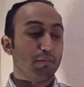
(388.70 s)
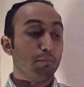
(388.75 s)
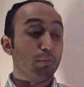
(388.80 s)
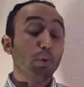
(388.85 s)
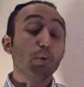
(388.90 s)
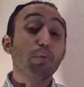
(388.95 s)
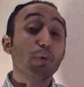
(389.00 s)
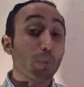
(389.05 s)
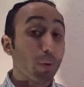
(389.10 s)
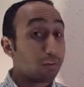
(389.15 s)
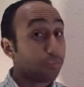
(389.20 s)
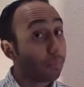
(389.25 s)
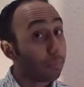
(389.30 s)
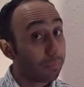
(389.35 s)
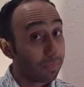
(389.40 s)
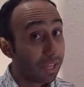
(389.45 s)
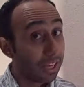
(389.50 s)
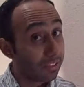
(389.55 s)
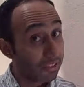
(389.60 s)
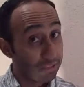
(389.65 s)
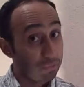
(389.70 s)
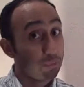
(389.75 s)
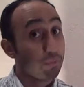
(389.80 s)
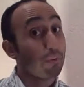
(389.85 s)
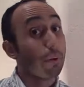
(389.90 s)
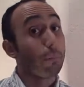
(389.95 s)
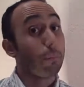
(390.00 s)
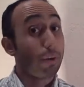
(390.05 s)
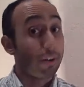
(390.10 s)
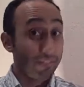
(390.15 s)
moving away from, not just
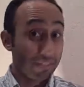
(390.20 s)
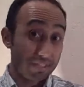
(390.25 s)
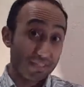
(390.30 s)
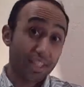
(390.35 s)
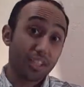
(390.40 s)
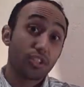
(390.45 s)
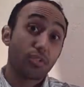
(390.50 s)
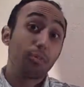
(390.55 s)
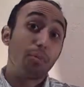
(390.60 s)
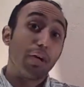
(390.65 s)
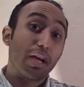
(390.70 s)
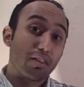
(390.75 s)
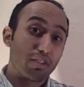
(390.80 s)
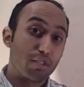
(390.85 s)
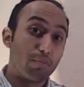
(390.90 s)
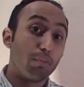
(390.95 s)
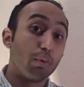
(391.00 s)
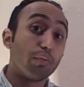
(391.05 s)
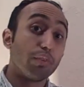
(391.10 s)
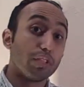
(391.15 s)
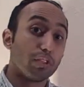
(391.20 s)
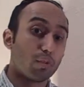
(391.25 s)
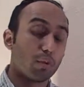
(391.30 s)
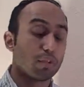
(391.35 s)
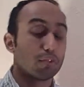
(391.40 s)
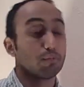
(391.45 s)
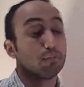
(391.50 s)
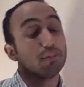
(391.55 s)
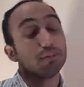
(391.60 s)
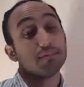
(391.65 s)
moving away from privatization, but actually moving
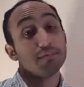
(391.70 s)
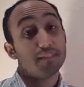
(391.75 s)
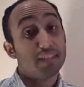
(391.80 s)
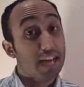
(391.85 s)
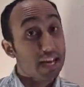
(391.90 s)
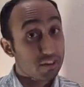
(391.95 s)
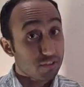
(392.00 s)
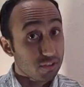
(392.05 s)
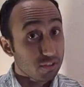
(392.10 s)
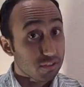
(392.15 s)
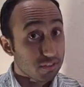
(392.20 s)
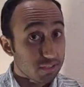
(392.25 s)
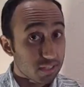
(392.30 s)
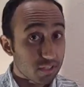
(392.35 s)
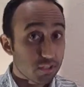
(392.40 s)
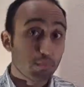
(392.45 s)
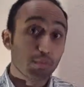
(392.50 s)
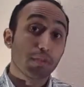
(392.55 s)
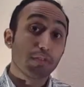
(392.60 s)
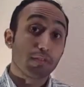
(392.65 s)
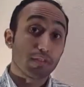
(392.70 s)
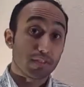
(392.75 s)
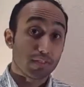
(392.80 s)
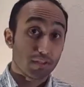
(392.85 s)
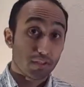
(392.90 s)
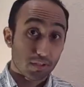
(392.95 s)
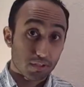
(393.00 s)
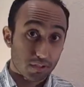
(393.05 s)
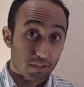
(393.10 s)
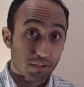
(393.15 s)
towards, nationalization, which we've
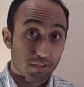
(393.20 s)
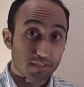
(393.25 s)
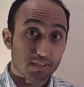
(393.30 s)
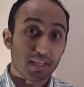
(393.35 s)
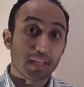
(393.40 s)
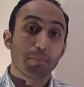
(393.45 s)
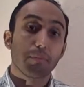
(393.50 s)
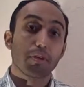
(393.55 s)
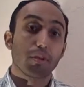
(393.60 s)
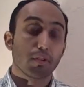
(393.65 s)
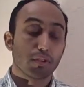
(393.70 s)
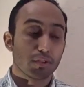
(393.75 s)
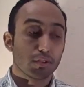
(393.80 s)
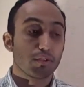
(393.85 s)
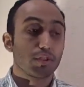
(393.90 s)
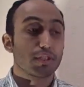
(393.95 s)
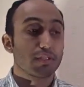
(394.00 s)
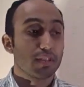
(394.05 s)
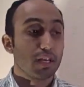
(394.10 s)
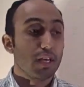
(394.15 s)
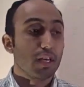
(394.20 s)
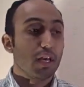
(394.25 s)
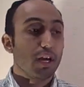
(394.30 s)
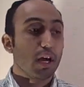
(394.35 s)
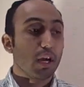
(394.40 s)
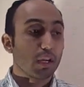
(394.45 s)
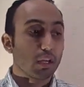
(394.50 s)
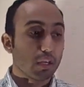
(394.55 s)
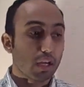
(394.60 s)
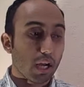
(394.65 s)
seen to a certain extent, but also just
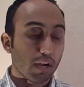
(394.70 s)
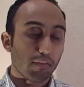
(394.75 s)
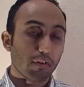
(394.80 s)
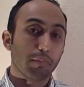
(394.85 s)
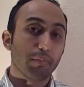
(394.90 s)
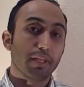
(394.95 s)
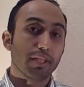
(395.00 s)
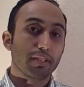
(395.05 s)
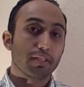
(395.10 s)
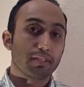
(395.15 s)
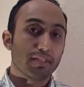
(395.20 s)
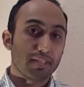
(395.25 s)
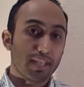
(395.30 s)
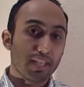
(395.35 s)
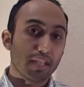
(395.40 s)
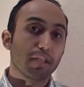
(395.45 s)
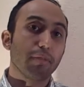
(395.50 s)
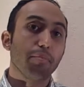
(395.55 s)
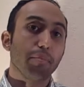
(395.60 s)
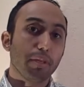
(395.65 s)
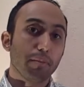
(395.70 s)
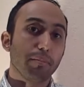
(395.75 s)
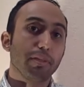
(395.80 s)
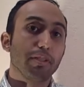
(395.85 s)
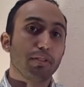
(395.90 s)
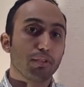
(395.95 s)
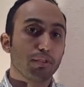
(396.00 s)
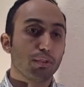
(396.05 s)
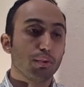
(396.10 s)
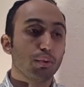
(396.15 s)
a government state
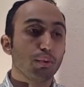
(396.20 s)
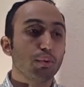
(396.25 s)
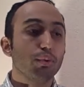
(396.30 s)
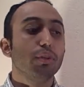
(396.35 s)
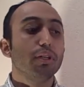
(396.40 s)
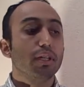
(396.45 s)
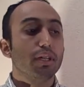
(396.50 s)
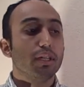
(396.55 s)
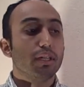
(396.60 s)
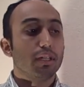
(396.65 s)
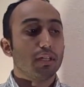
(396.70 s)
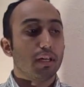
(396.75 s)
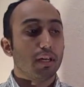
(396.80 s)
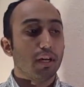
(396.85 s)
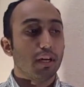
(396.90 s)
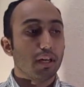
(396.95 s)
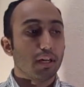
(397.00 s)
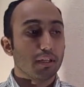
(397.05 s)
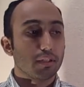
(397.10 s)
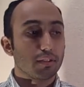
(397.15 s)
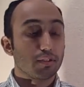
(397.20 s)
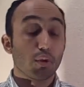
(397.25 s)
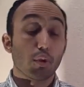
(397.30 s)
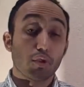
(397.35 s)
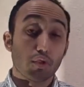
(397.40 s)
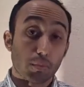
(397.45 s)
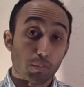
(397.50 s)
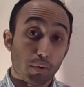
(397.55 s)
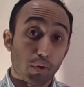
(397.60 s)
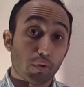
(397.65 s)
commitment to
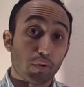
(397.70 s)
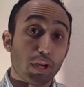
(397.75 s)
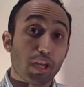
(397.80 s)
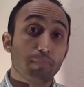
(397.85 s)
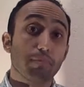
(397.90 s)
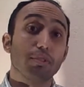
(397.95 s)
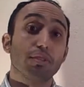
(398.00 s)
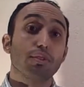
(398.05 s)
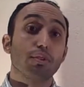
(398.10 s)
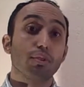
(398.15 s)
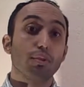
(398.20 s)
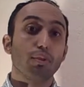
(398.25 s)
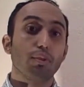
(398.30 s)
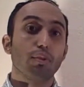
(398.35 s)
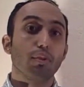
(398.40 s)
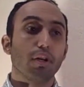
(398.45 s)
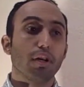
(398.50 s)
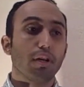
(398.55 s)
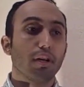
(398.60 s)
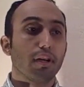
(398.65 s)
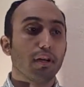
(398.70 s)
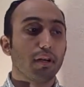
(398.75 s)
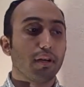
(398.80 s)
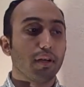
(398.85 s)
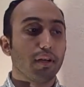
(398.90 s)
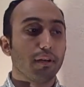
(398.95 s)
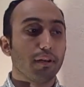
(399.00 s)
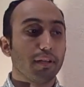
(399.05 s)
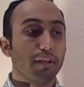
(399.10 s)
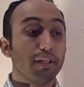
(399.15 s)
social programs, to
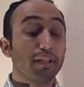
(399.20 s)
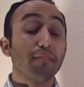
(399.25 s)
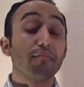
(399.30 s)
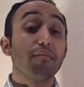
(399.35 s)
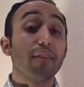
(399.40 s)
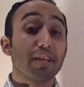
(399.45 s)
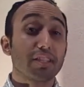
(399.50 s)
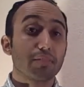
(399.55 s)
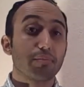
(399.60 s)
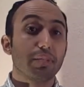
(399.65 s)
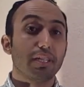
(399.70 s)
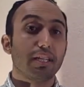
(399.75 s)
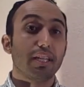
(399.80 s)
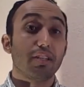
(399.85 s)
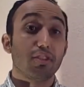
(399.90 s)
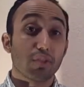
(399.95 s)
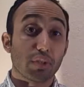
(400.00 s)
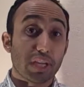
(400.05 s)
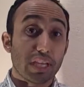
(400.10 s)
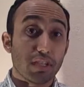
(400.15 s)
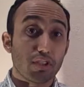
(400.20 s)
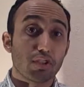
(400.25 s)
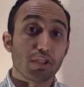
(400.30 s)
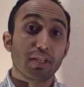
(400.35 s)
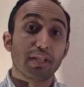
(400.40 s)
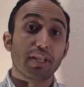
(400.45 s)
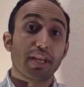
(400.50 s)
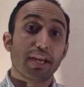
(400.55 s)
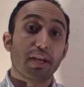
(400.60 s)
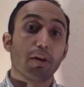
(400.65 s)
an investment in
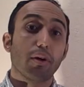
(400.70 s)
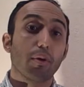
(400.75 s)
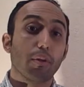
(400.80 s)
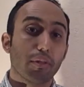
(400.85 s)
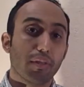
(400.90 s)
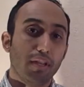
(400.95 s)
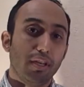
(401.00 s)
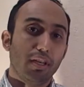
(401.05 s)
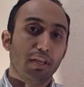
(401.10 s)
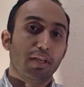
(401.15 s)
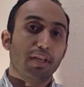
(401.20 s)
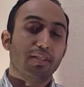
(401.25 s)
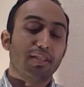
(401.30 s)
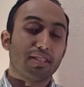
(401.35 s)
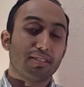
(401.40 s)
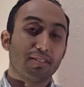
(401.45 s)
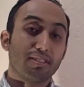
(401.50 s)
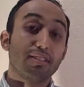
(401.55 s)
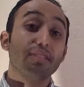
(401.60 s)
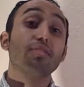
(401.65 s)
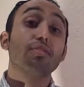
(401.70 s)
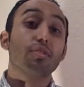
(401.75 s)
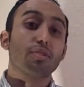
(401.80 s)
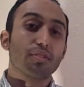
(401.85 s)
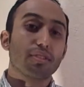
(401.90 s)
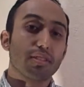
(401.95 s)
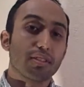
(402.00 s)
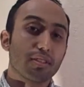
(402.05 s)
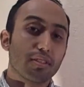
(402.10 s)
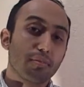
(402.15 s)
education and health that sees
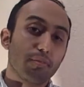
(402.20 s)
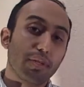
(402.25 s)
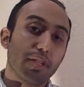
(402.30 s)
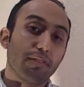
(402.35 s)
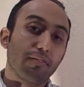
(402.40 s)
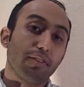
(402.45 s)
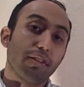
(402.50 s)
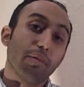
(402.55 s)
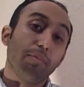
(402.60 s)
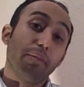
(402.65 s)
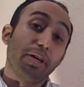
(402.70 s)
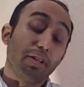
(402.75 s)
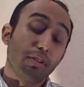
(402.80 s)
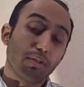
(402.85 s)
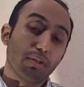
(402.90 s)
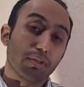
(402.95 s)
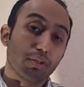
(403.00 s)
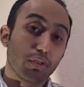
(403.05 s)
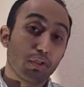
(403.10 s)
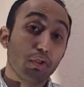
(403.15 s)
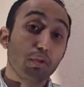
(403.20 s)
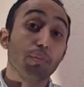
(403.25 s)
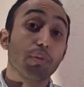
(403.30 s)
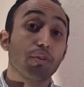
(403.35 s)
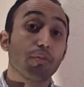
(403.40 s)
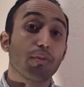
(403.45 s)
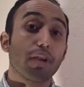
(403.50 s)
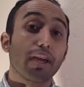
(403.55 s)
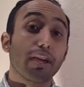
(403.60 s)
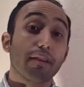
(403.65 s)
those things as being a fundamental
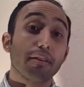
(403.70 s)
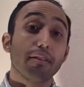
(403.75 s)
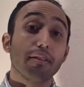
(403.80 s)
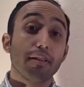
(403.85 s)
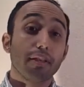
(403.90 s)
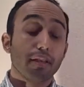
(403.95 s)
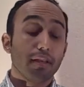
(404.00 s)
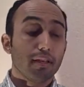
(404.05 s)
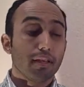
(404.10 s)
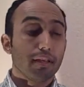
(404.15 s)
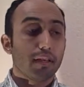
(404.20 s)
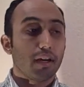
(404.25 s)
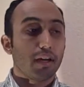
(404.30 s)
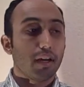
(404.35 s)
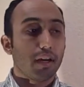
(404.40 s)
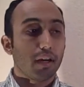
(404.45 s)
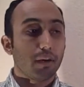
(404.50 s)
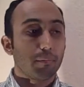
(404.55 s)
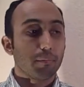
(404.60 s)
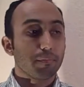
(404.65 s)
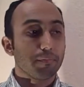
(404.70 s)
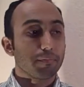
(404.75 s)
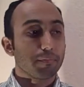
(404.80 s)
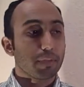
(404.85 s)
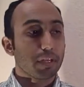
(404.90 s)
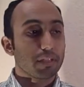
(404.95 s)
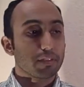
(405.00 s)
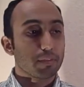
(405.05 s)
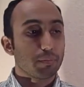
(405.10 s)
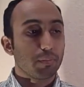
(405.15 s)
human right,
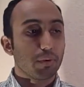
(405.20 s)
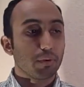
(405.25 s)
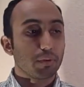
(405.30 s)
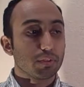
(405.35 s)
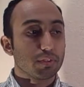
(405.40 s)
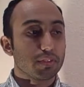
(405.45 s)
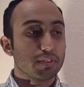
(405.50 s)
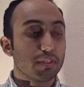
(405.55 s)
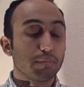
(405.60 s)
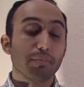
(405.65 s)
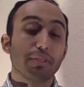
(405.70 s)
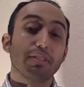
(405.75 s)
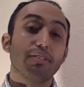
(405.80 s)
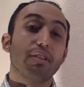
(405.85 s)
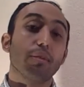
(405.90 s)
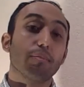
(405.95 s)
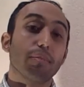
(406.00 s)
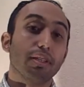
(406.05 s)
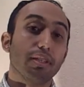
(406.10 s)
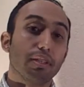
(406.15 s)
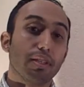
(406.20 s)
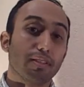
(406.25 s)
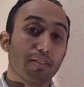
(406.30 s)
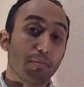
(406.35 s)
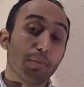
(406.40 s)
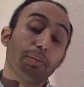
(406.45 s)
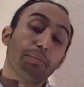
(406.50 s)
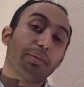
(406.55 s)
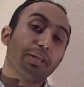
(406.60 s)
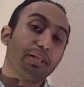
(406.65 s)
as opposed to simply something
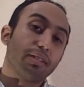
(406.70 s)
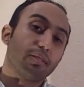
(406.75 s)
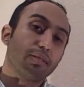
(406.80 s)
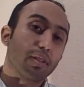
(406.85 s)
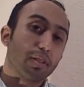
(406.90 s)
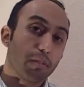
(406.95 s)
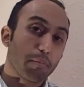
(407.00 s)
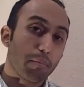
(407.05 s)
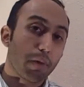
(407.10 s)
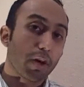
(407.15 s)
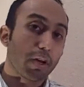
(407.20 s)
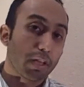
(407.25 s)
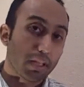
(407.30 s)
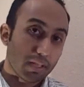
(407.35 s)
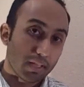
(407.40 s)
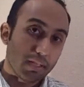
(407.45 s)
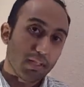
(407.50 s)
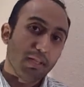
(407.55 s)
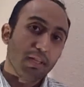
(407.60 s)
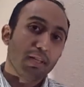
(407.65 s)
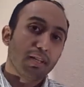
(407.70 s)
that's being placed on the market.